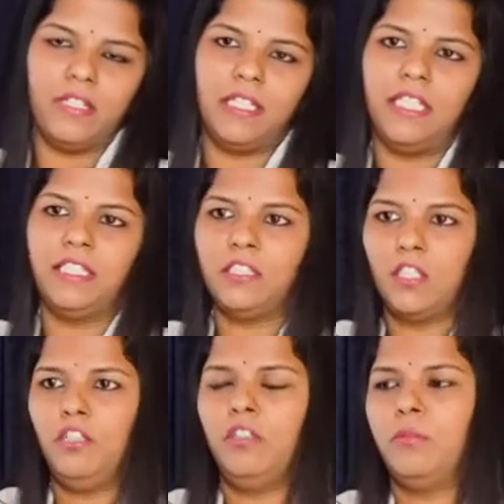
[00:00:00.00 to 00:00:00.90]
It is
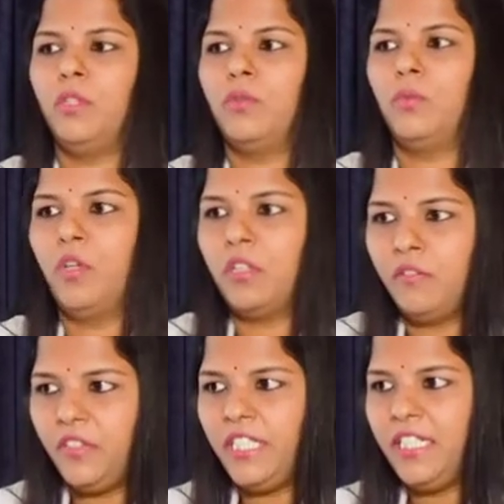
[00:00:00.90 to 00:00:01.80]
all about what
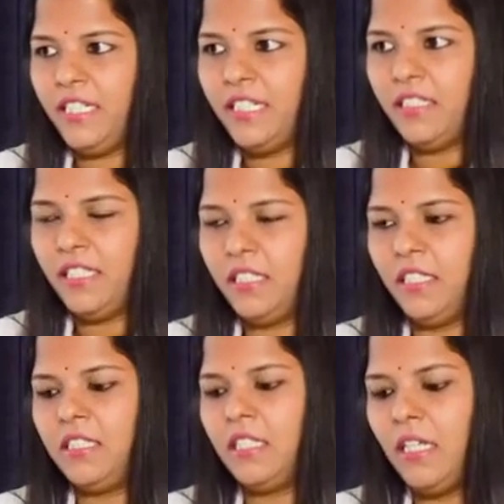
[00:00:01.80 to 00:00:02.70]
we eat. It
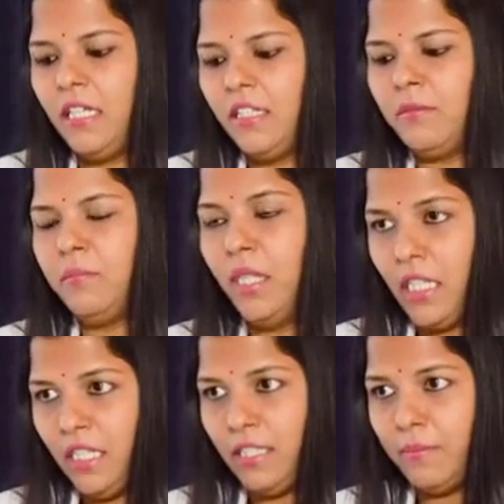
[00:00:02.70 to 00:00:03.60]
is aham
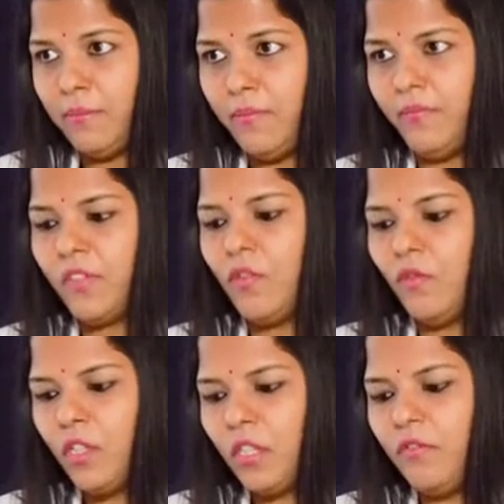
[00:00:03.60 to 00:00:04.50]
annam.
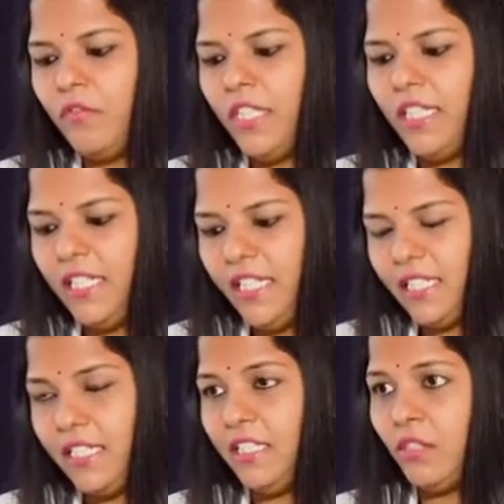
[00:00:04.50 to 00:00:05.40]
What we
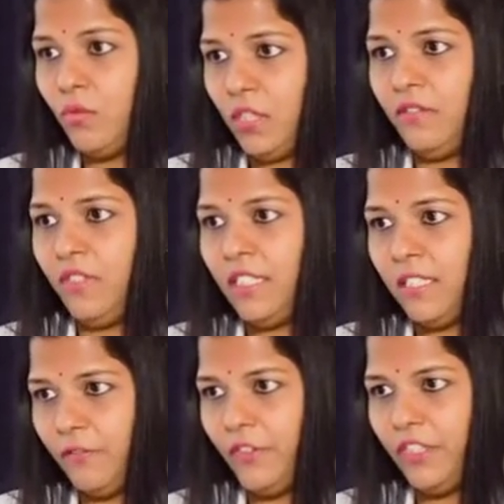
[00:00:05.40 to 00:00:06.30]
eat is what we
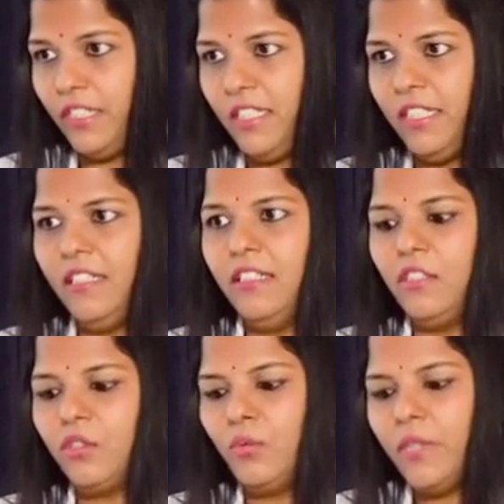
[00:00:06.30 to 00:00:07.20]
suffer.
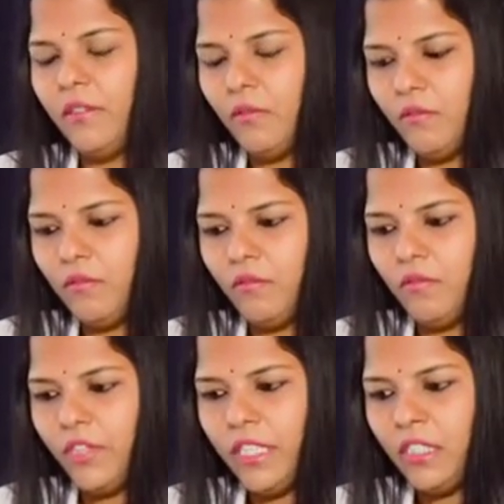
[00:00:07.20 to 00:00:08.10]
So
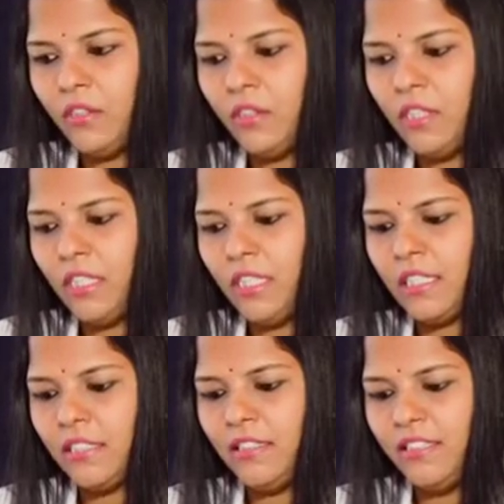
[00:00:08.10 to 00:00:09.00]
when you are
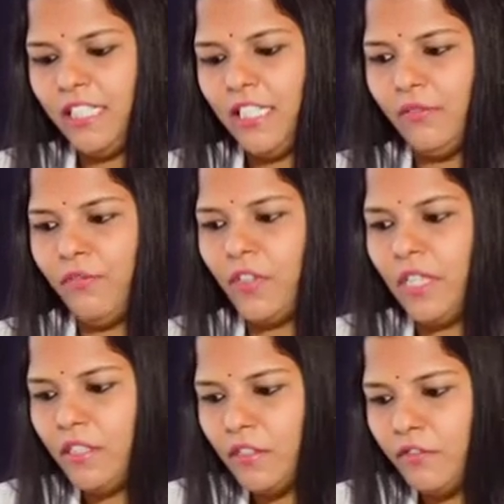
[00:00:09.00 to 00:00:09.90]
in
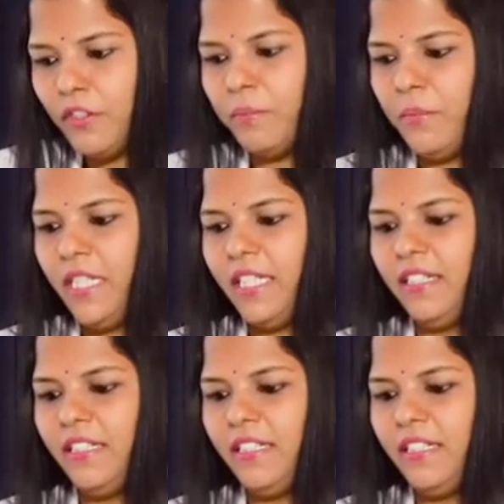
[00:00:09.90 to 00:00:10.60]
front of your plate,